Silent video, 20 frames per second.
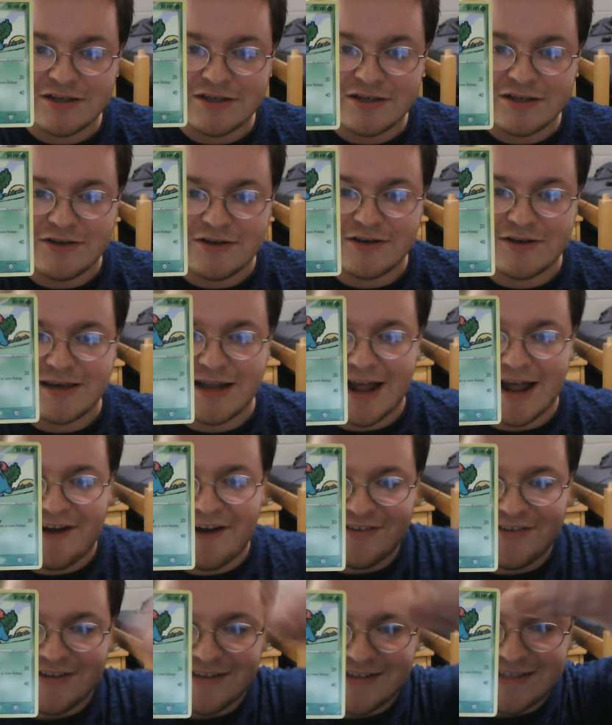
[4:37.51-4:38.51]
you can
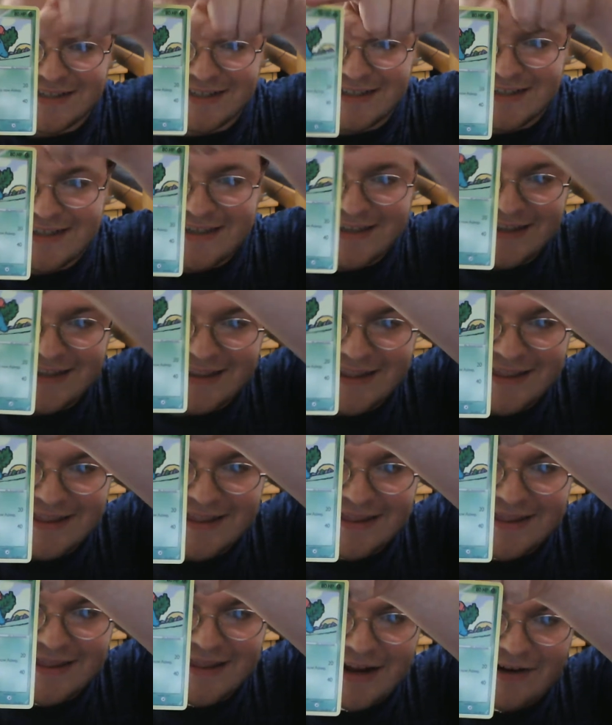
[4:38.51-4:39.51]
obviously see
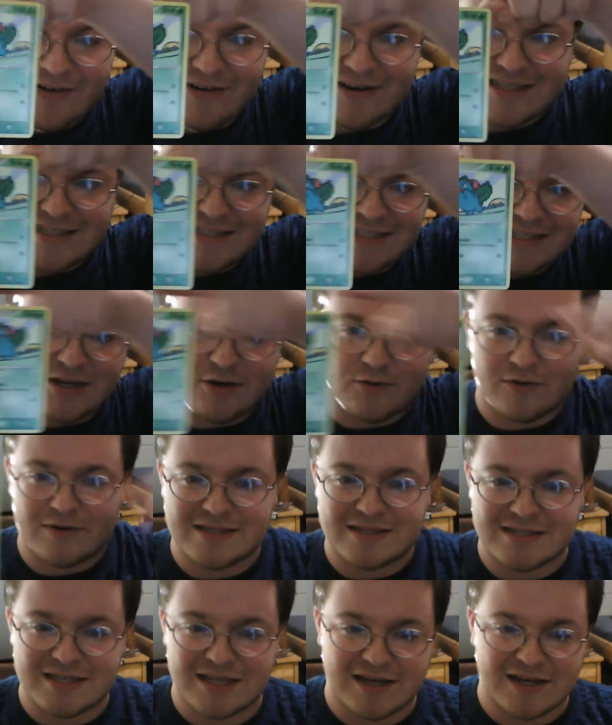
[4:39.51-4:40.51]
they're in a
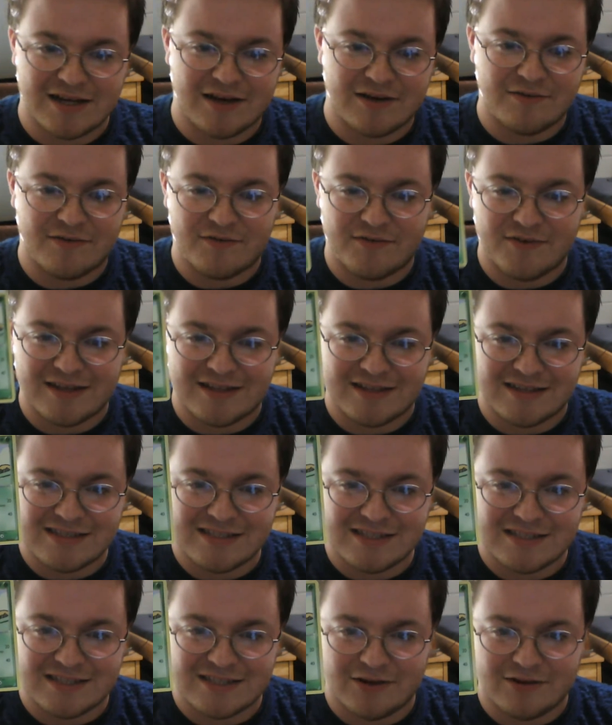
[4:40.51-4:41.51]
sequence of events.
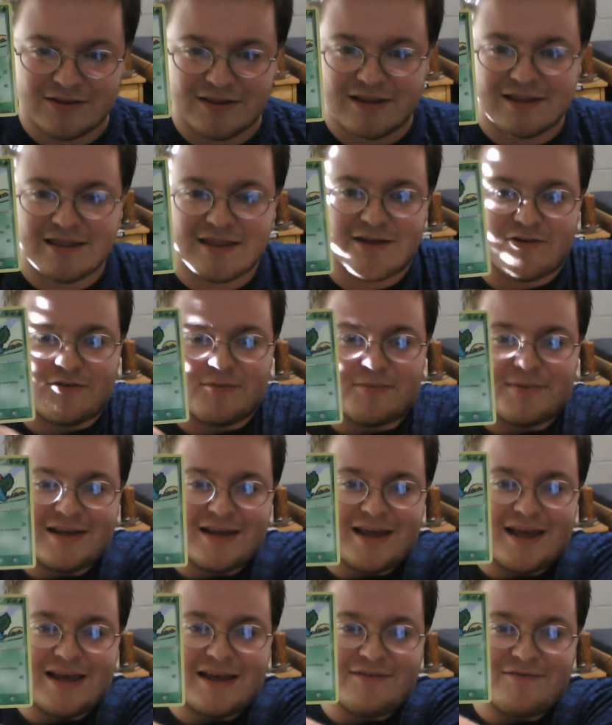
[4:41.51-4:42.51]
So then there will
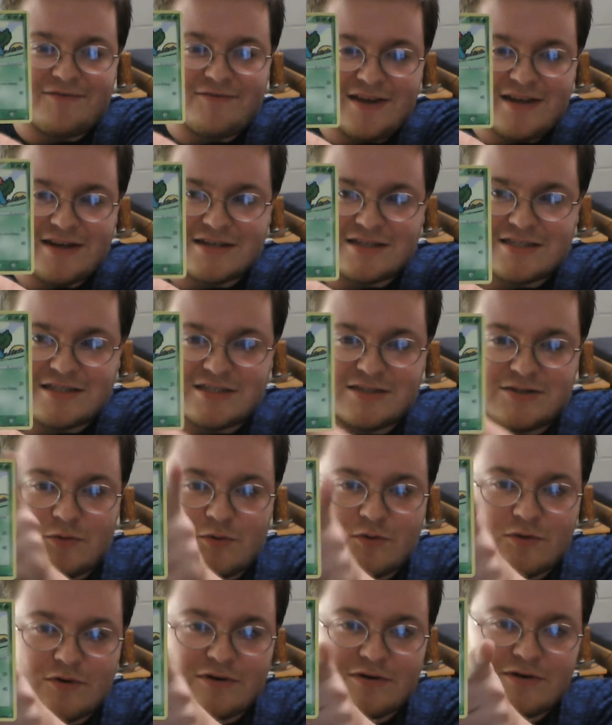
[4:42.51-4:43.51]
be a
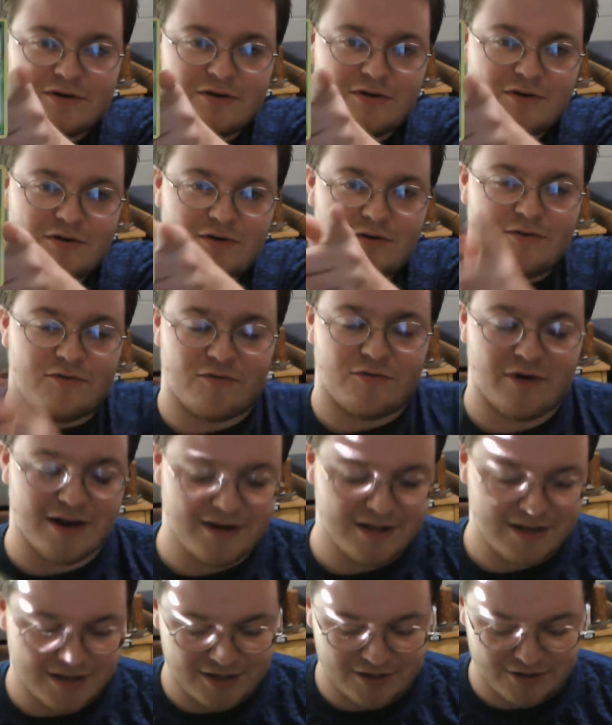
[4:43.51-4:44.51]
Venusaur right
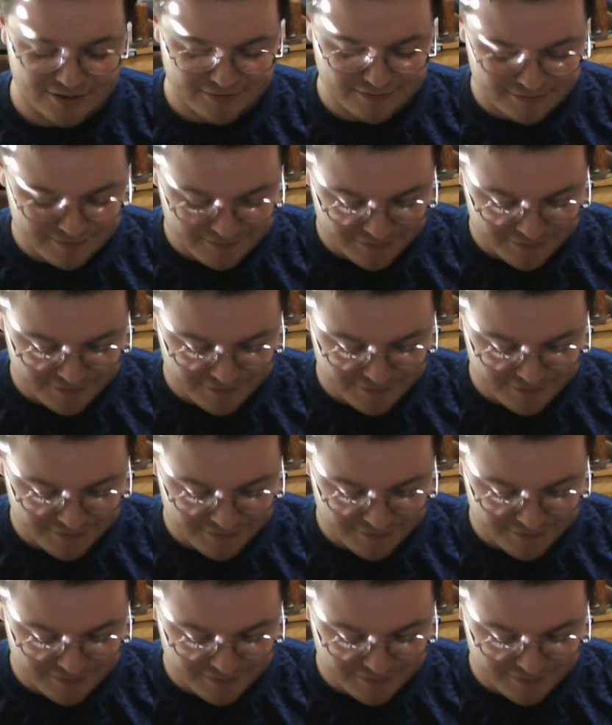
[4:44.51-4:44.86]
here.